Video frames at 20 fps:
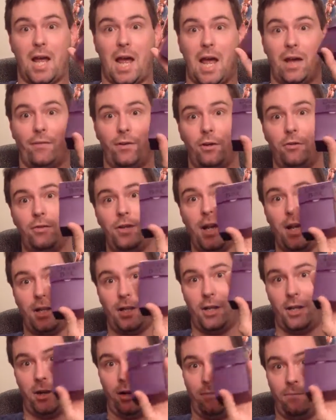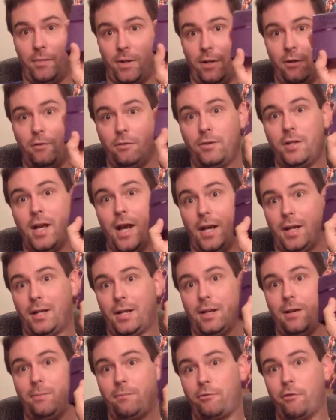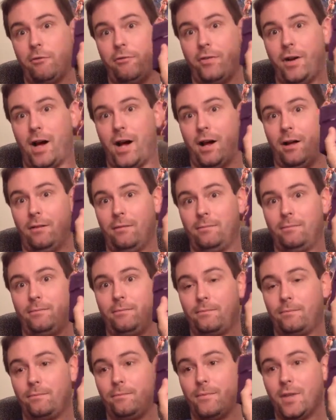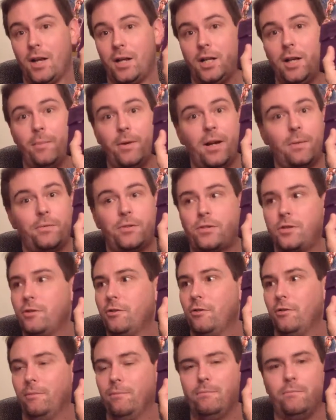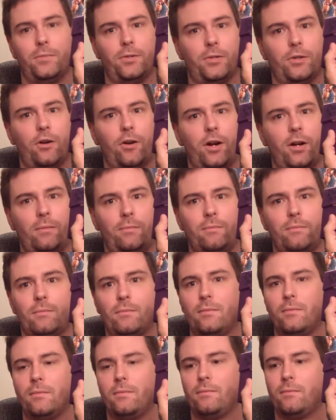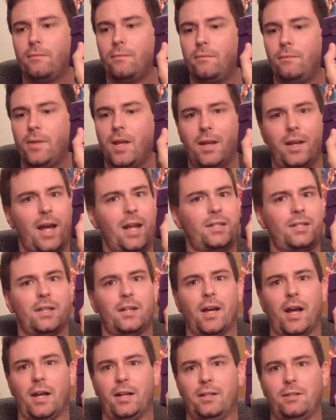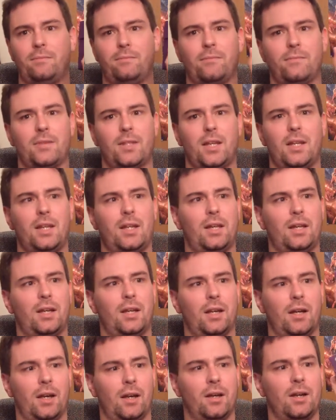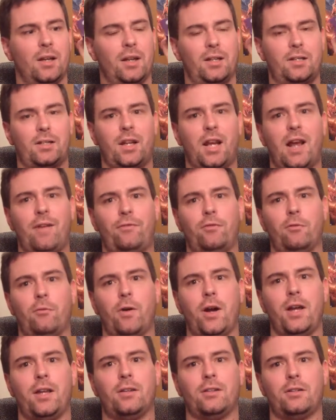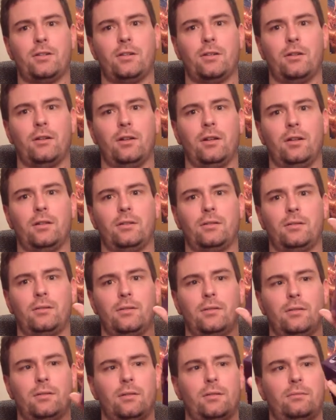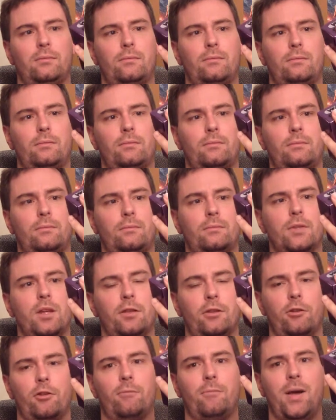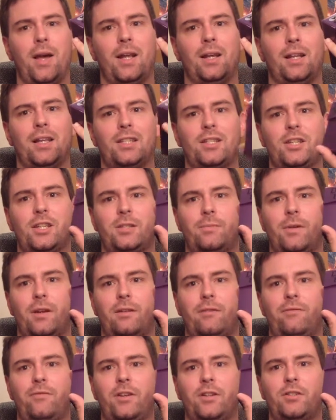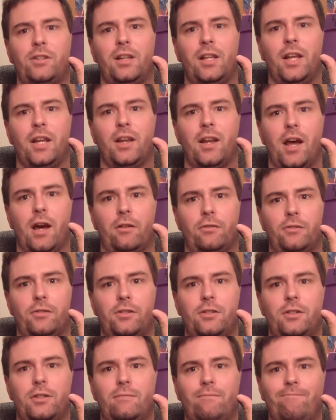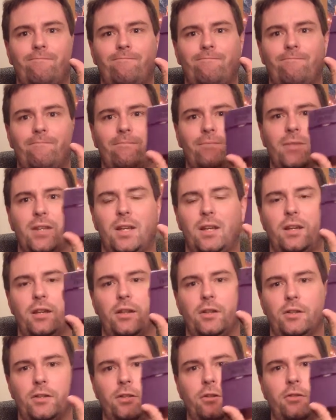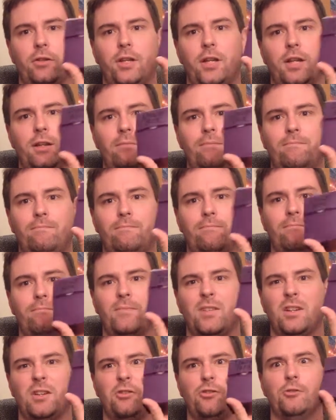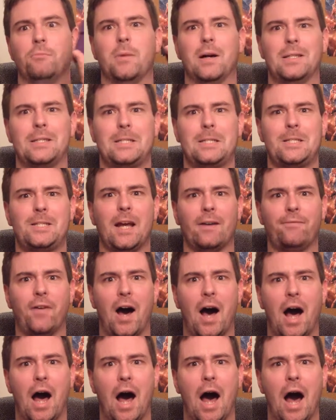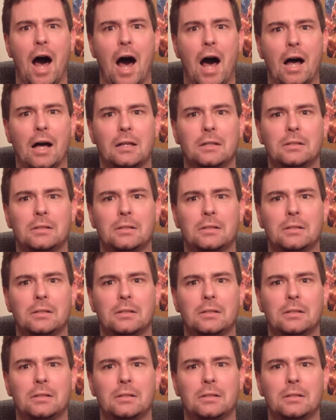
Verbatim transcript: I have a new deck here, a new deck profile. Coming up soon. Sorry? Not tonight. Uh, it's going to have to wait until the new banned list has been officially announced. Until then, you must suffer.